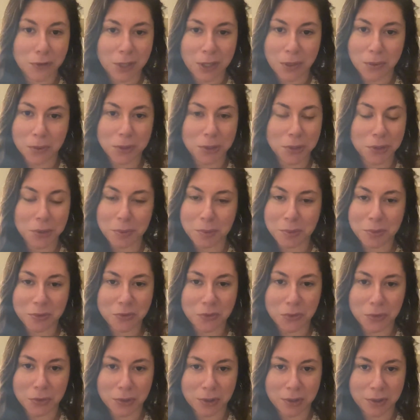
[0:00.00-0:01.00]
they were doing
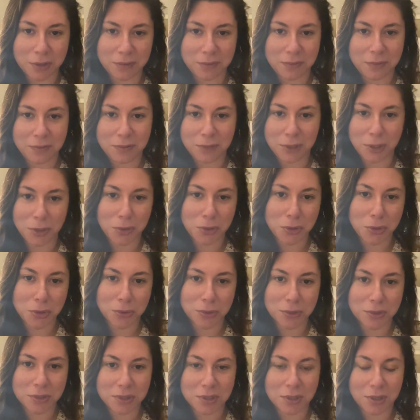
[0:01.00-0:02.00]
before,
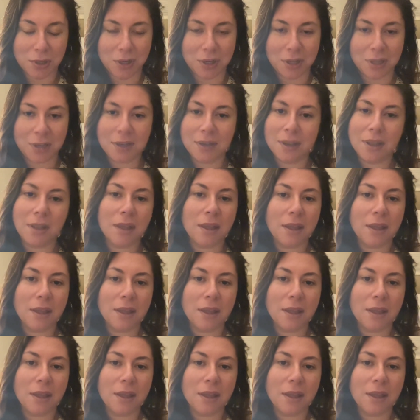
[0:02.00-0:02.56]
chores started.